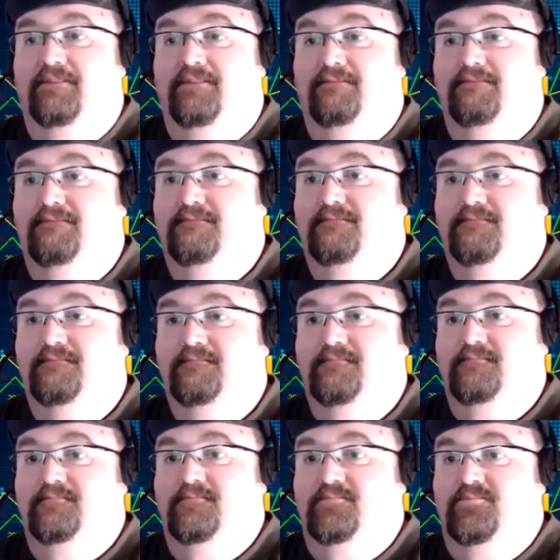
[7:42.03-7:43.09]

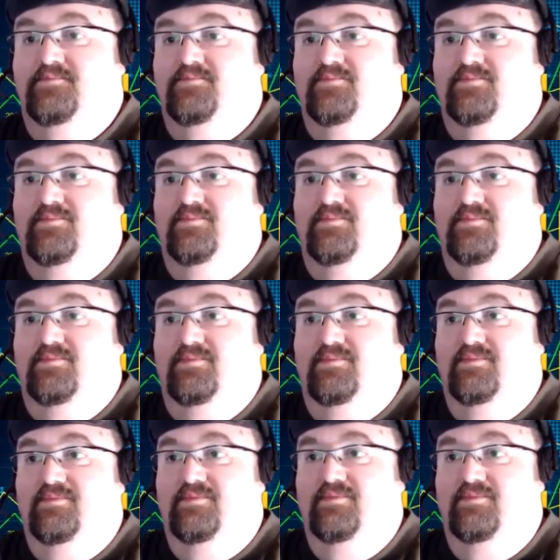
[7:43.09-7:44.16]

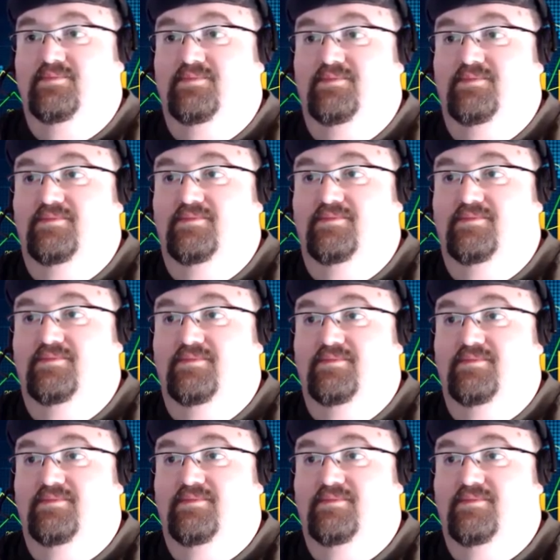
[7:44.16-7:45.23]

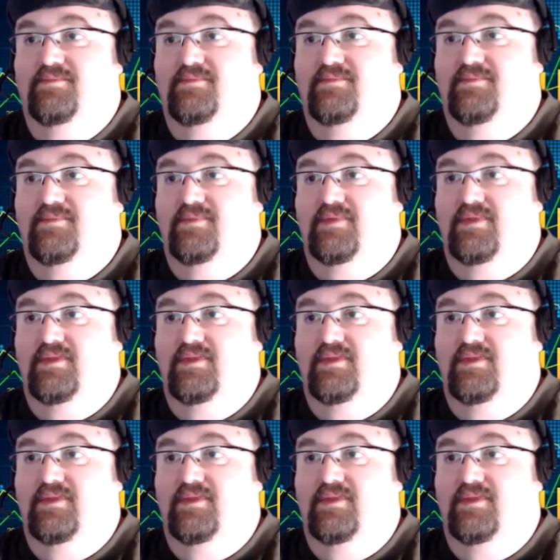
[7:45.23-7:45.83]
Nothing is said.